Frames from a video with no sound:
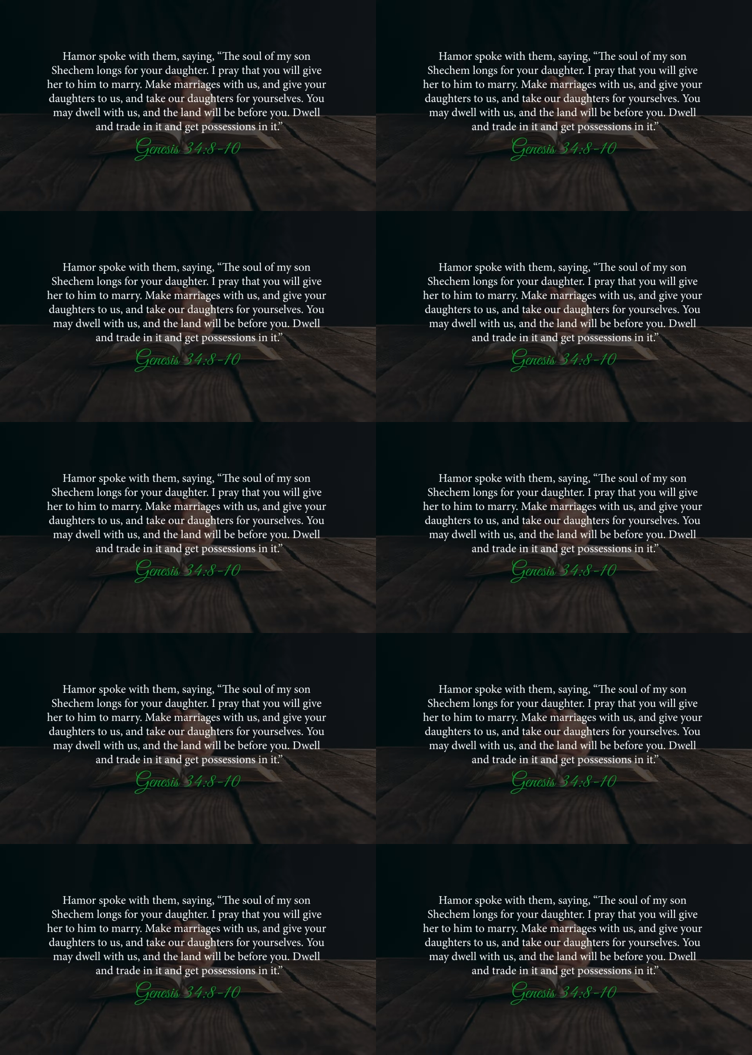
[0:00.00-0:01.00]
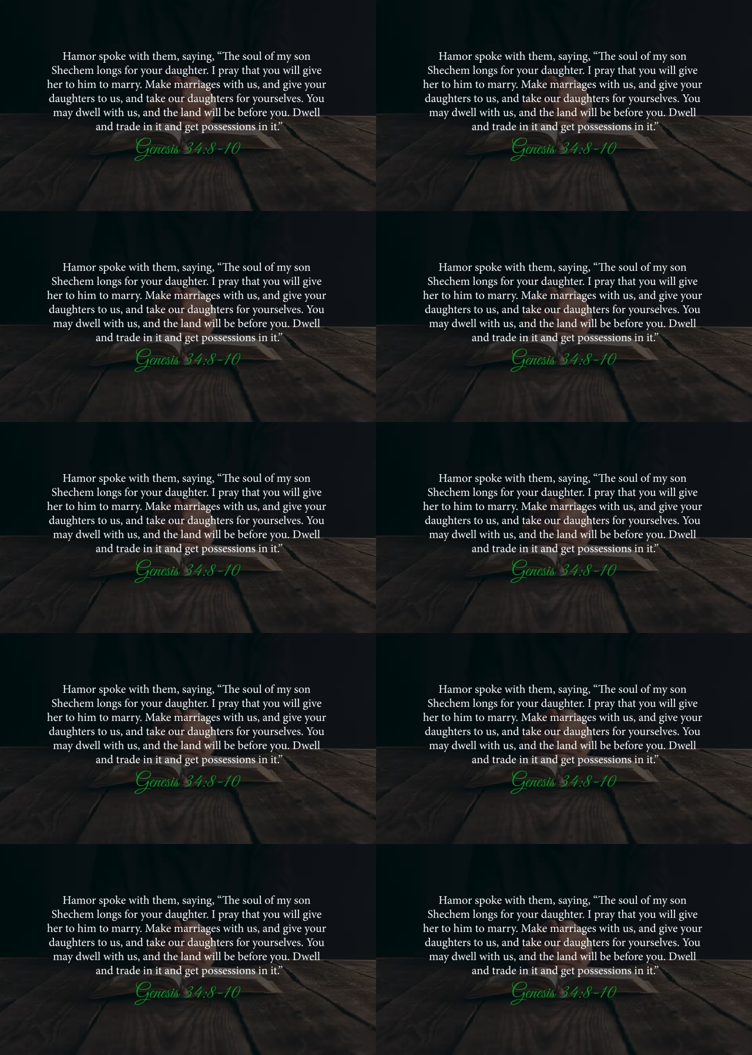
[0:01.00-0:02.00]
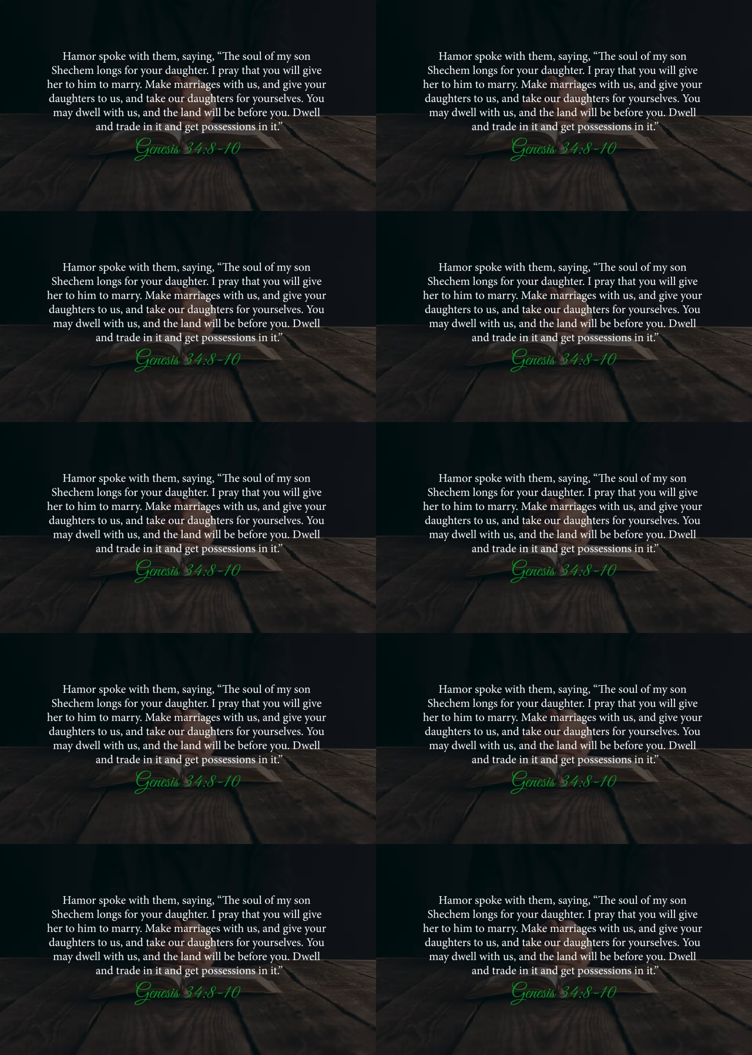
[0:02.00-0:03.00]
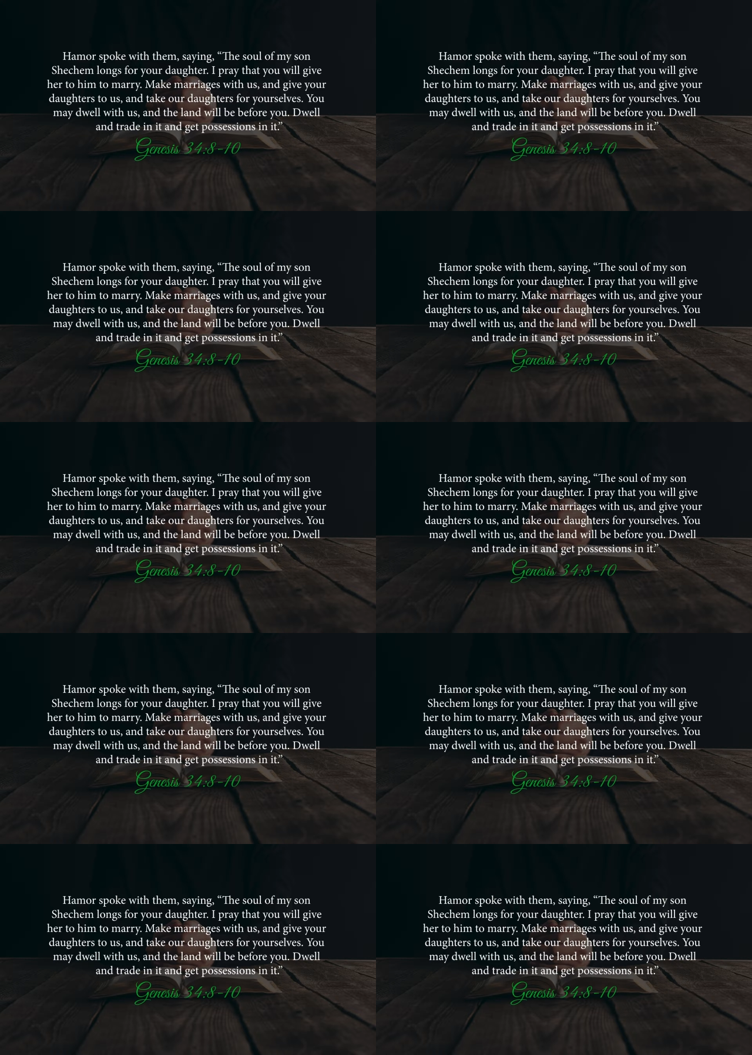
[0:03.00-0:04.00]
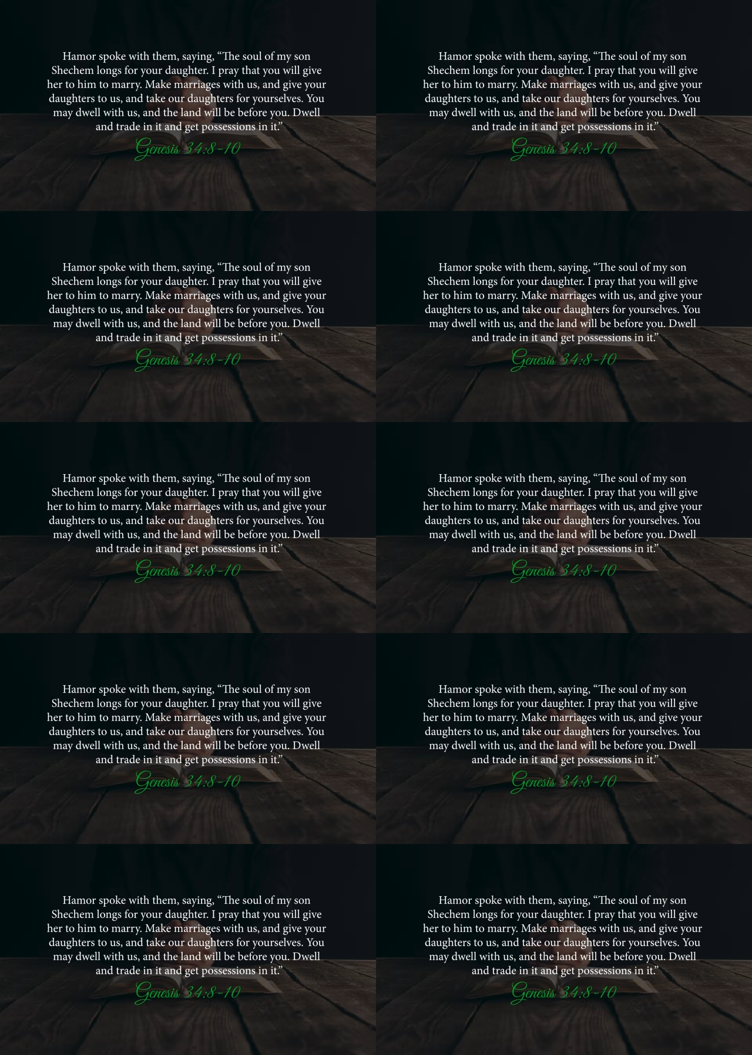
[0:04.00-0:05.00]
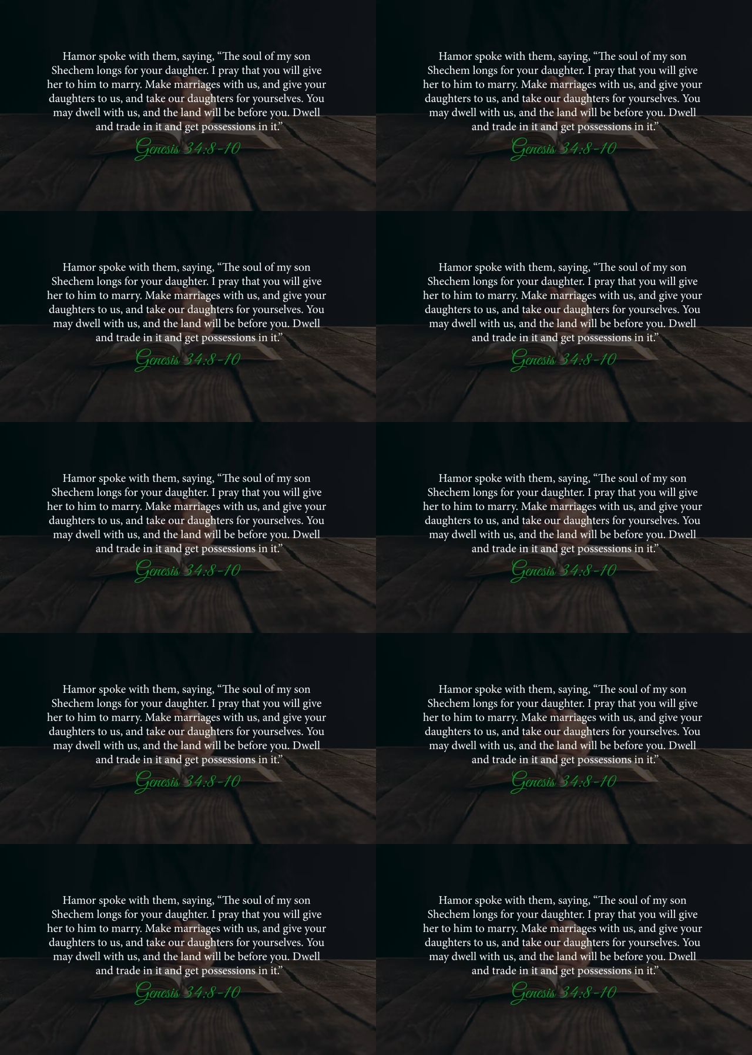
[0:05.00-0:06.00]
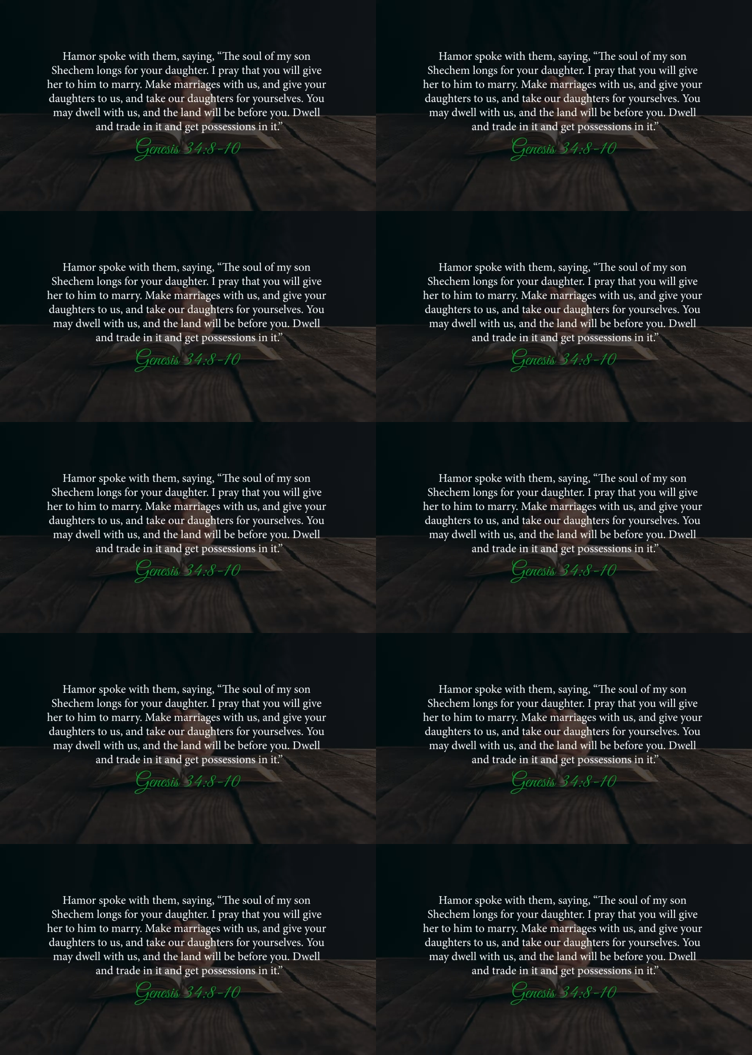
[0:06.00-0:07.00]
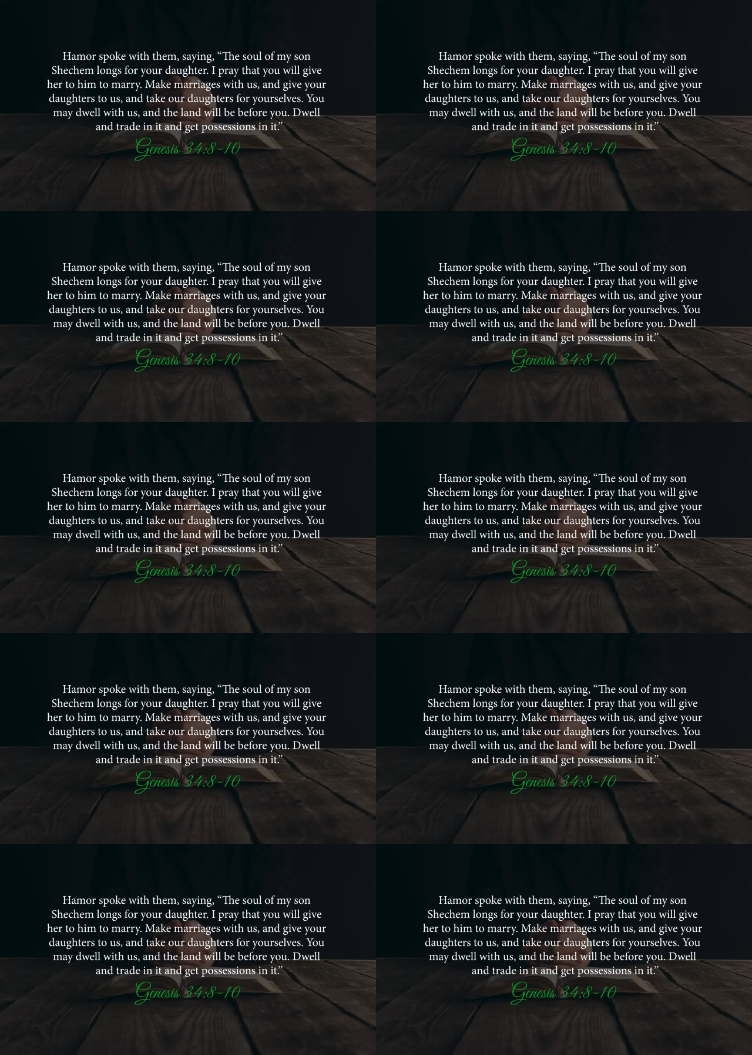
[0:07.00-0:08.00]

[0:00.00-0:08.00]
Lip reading: [unreadable: no face in view]